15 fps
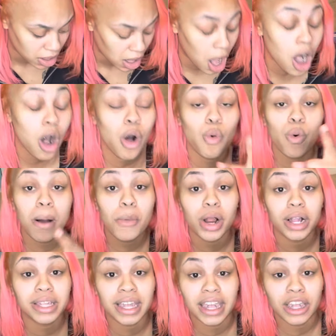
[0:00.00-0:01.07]
Oh, one
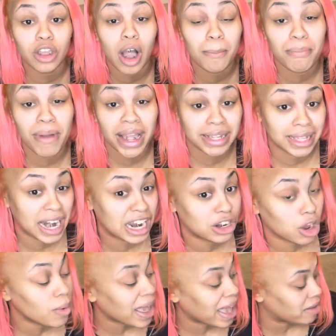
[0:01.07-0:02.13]
more thing y'all packed that I
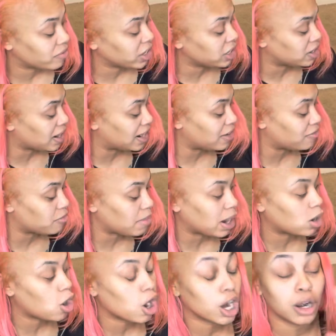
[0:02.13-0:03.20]
don't have in here that I left in my
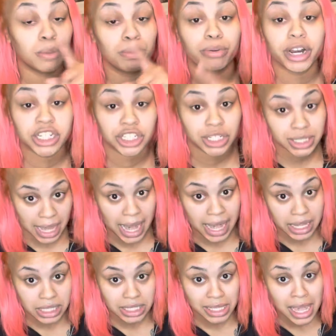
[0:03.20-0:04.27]
car. Compression
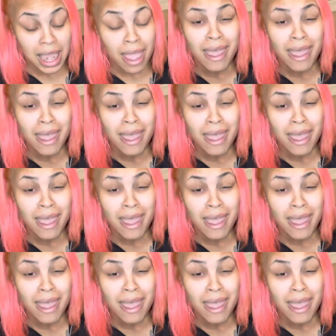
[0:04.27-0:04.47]
socks.